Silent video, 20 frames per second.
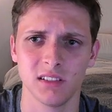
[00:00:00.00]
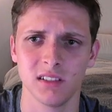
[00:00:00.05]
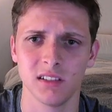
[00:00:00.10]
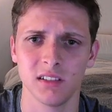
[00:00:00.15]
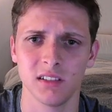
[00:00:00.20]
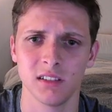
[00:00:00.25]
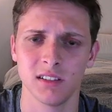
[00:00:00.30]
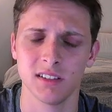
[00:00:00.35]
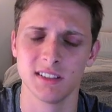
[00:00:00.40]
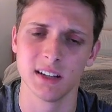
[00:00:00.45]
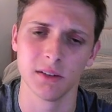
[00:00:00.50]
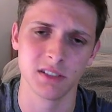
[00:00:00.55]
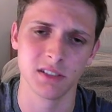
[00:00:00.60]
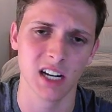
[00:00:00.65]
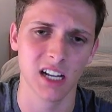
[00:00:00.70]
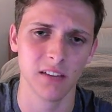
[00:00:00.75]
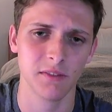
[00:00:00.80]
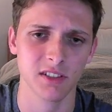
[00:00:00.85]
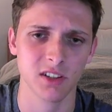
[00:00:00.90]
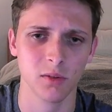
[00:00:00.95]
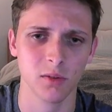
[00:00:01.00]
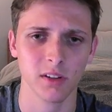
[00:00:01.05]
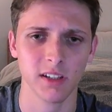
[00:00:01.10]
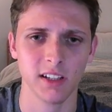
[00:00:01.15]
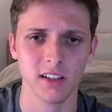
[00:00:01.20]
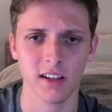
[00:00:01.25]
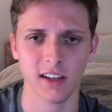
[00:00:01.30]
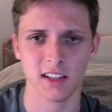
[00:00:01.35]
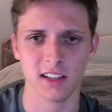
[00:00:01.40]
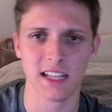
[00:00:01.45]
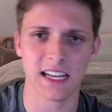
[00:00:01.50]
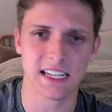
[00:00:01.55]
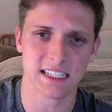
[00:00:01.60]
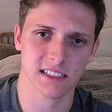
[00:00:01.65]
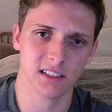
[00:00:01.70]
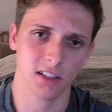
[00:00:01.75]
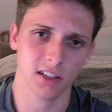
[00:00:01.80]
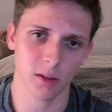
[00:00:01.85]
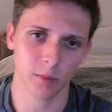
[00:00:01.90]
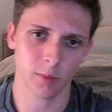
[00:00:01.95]
because that was kind of his only like
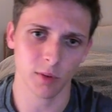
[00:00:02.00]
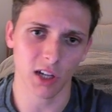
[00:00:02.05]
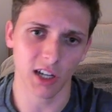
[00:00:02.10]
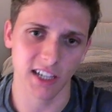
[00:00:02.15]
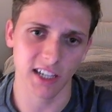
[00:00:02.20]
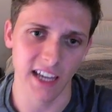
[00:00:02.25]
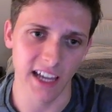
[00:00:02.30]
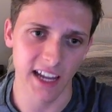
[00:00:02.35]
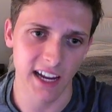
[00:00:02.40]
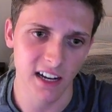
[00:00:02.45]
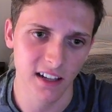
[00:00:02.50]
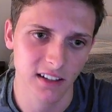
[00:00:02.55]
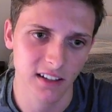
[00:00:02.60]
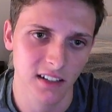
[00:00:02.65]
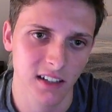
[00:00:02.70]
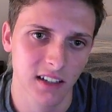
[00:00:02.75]
last little blockade.